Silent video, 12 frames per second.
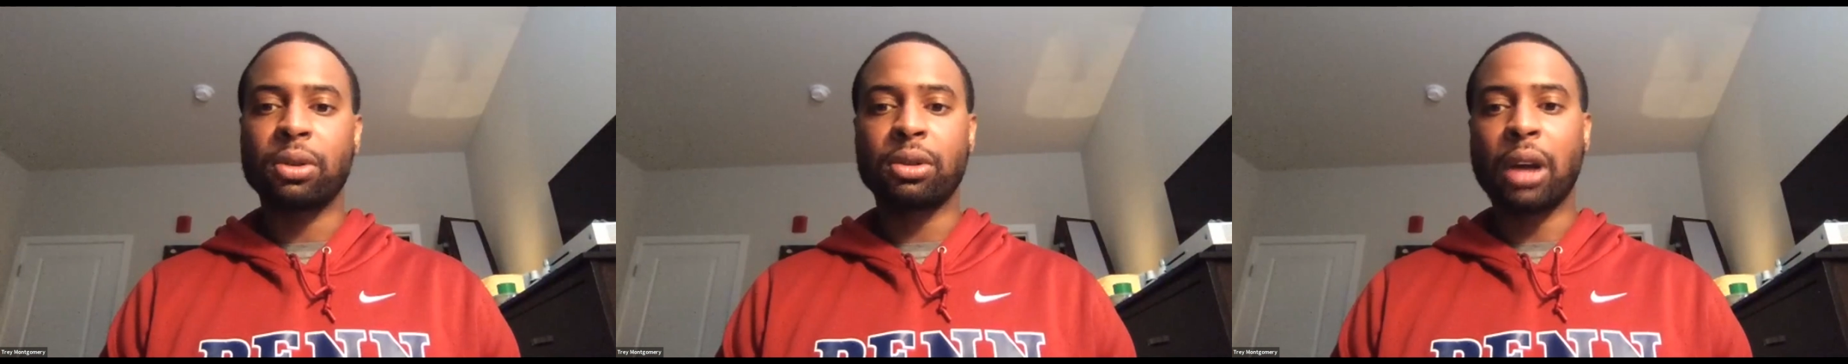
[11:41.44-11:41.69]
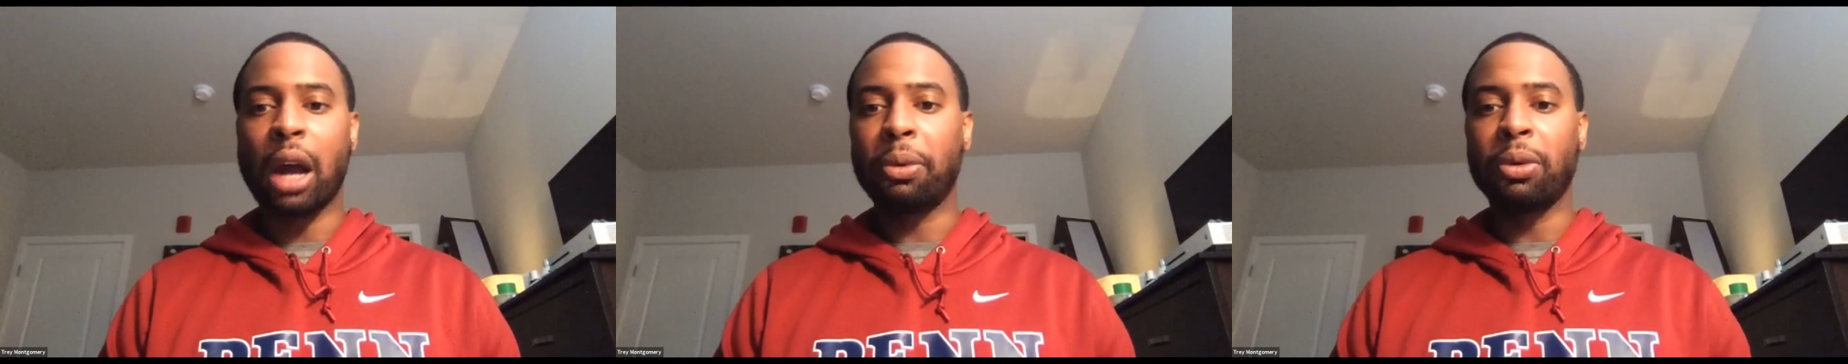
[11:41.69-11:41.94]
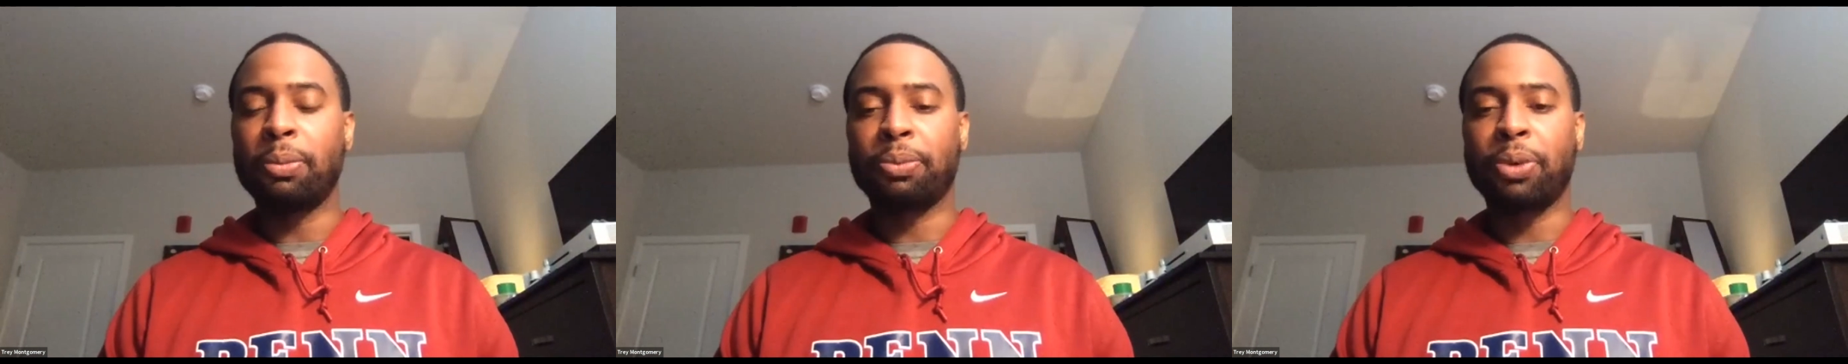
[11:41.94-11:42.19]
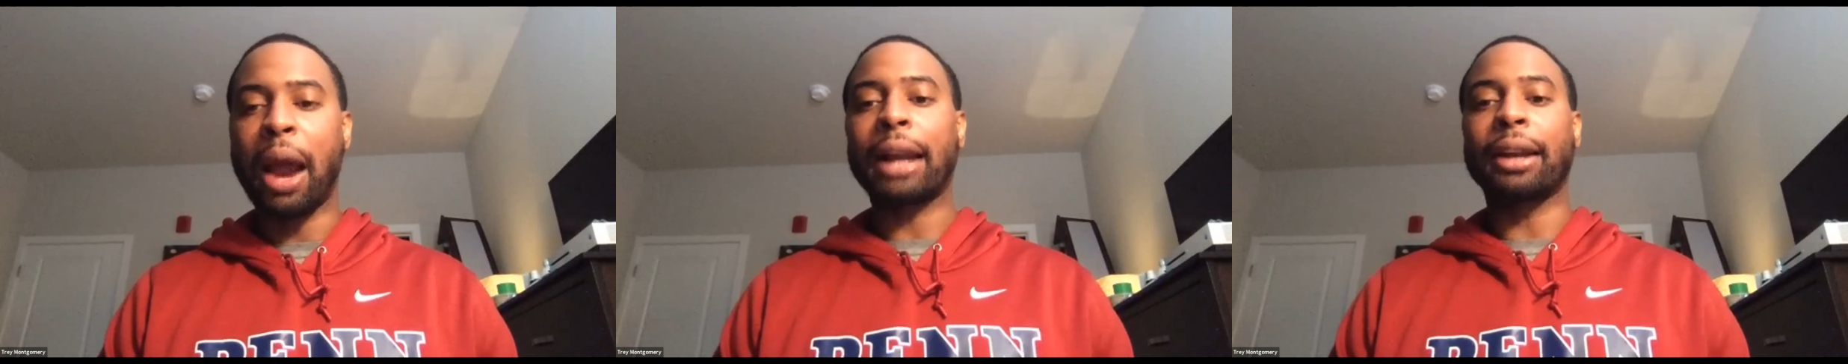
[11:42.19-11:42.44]
couple
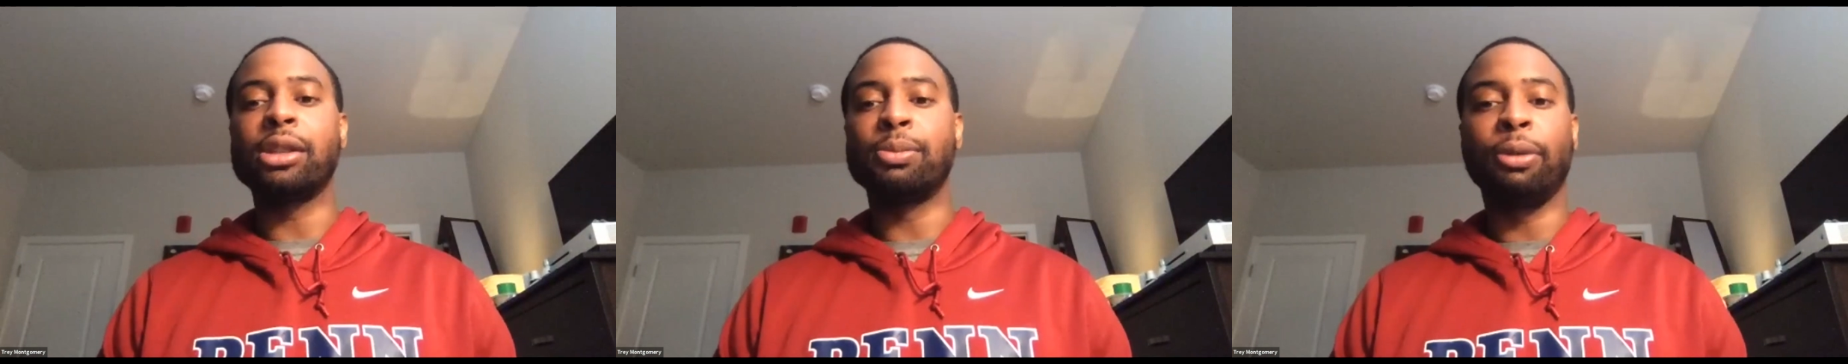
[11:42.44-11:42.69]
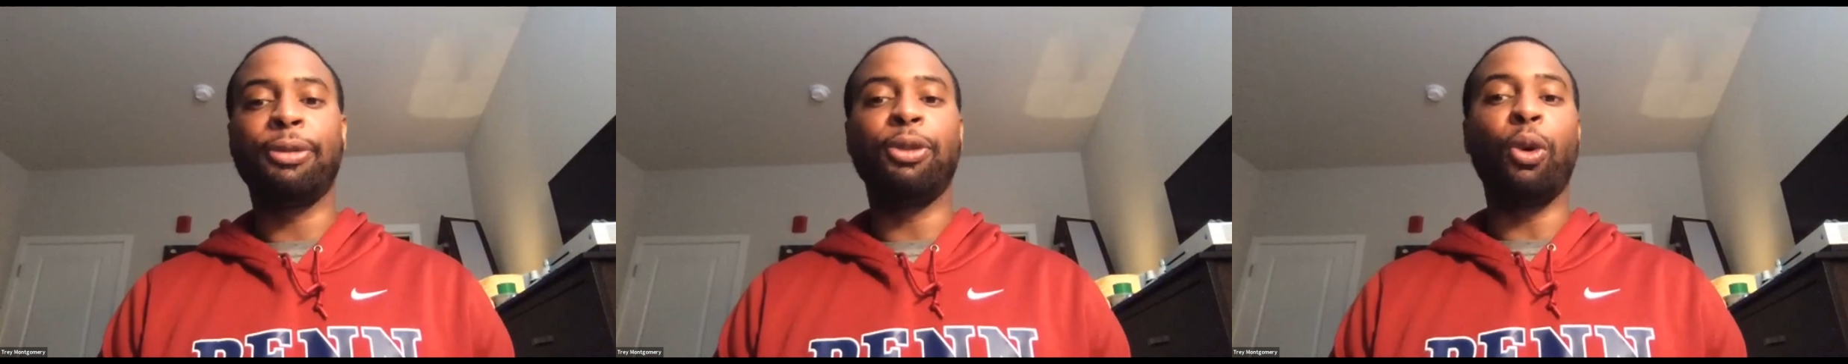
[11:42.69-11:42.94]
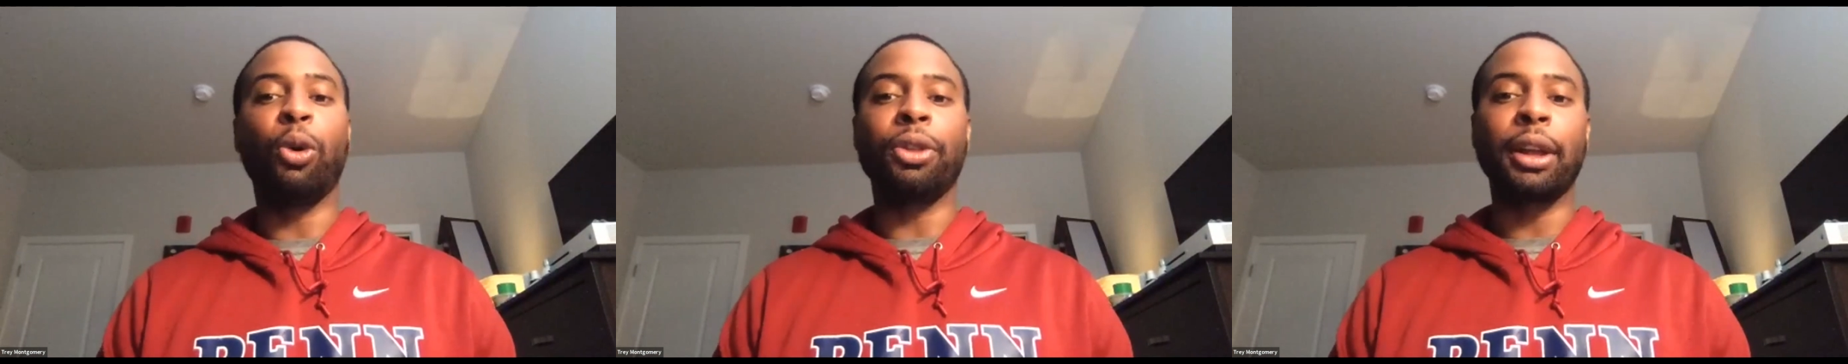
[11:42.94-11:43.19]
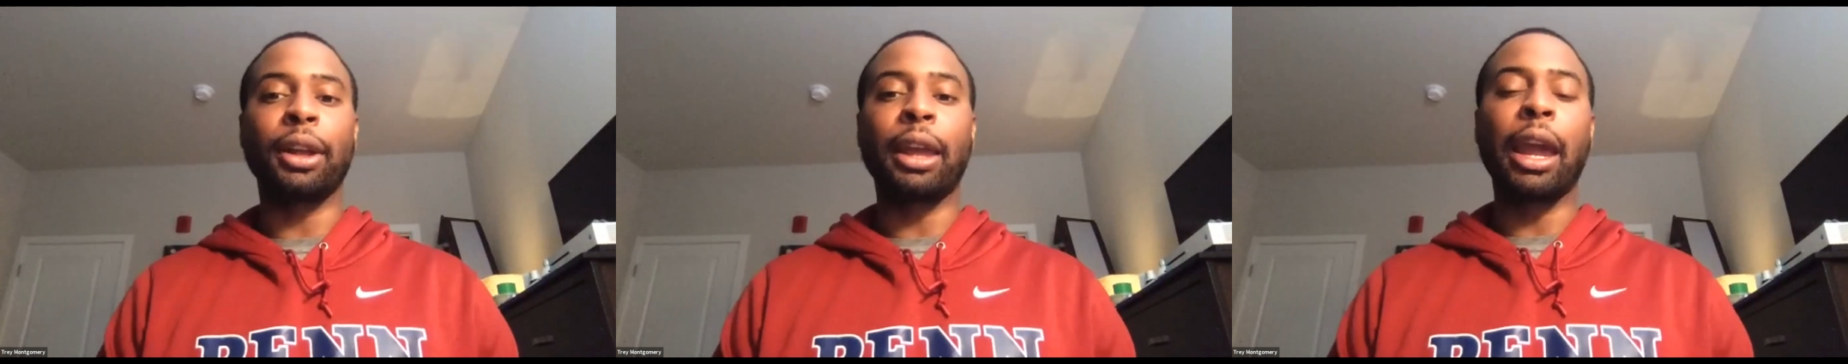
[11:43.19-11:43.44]
practices before the
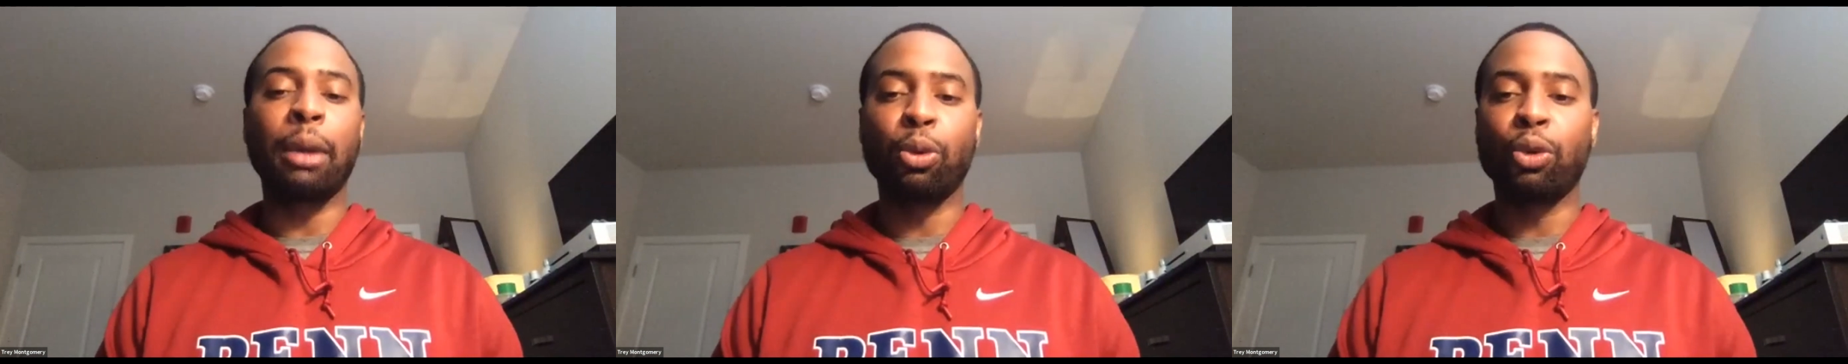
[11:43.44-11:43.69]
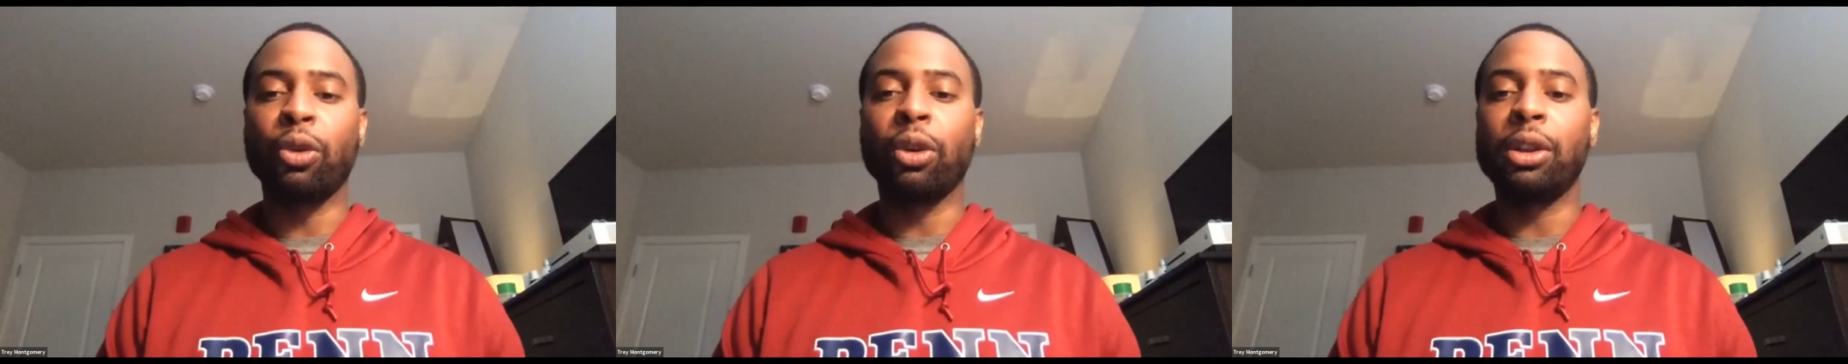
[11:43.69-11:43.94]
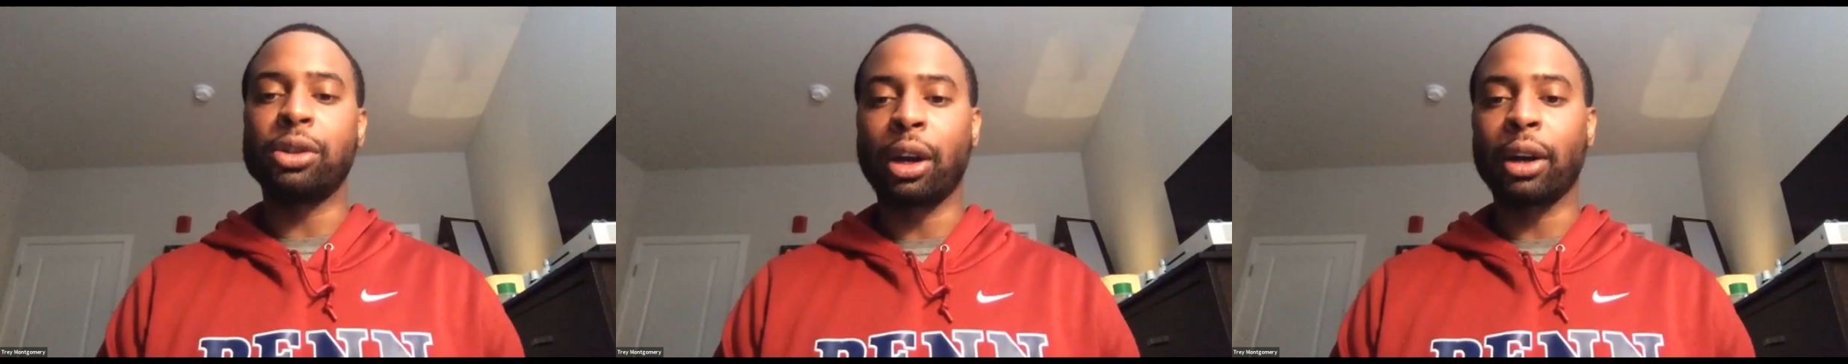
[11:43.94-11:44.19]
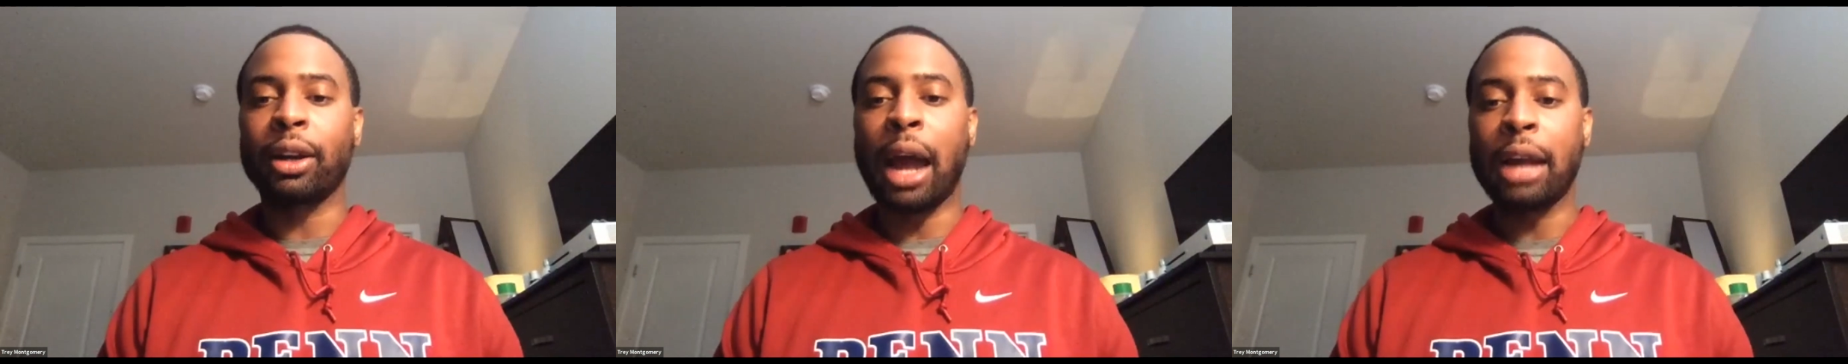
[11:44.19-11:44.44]
game, we really
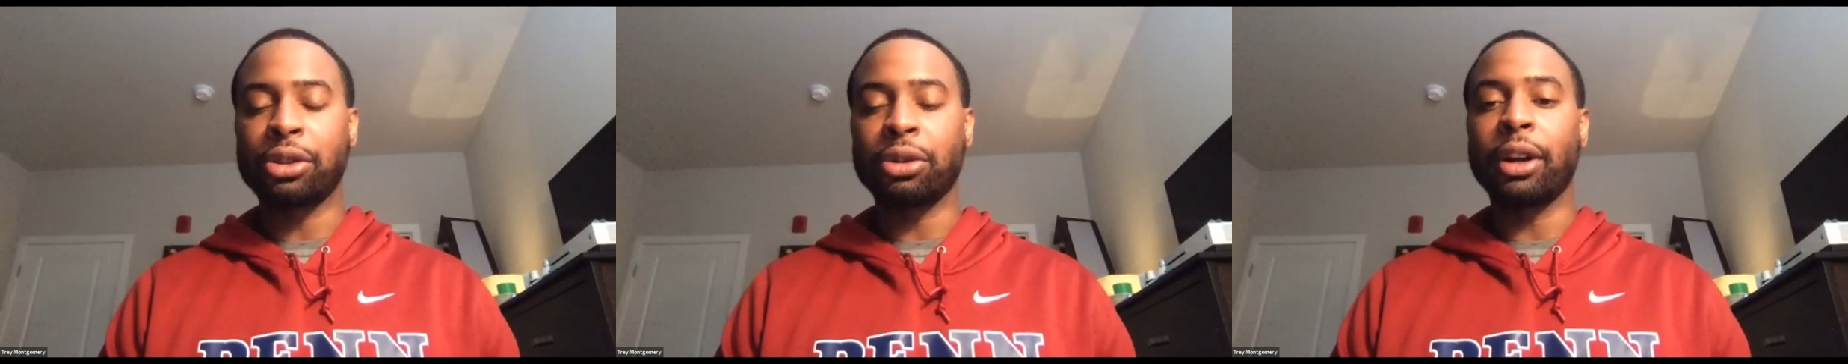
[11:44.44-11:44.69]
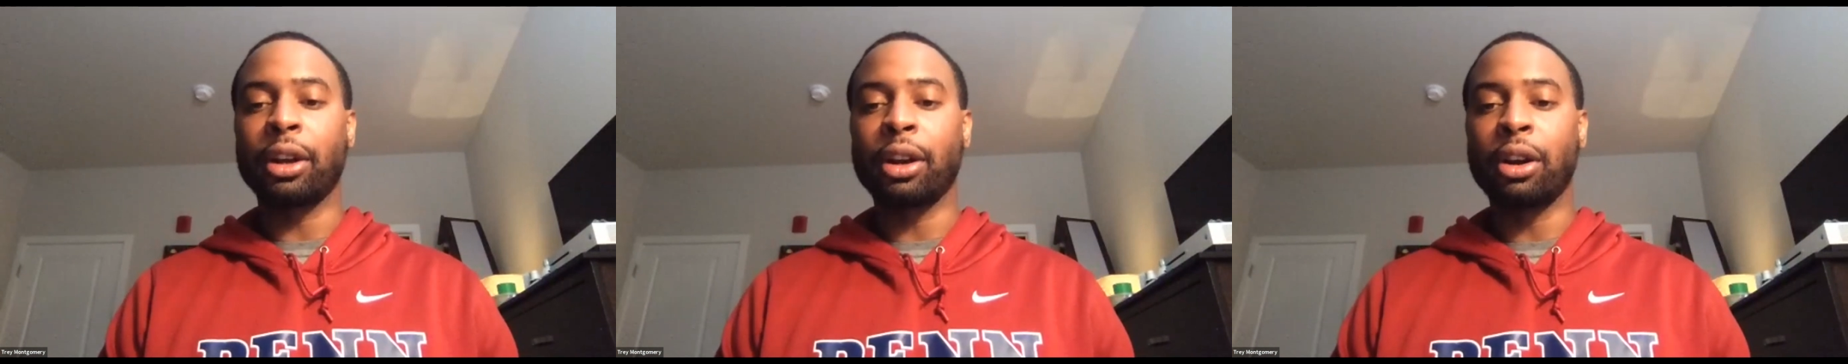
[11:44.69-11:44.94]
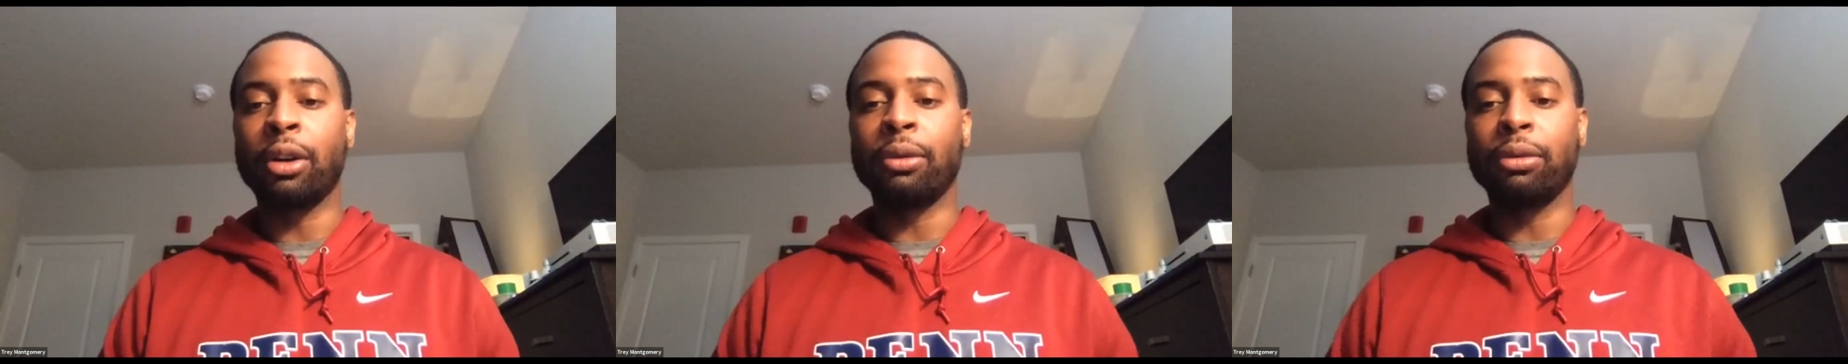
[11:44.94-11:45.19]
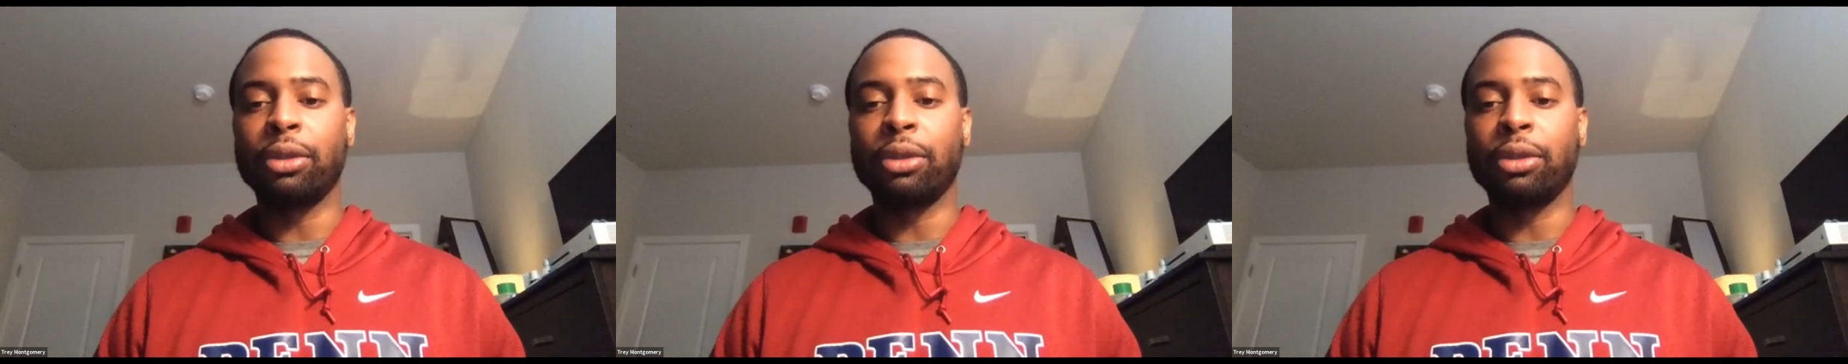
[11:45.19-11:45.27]
start concentrating on,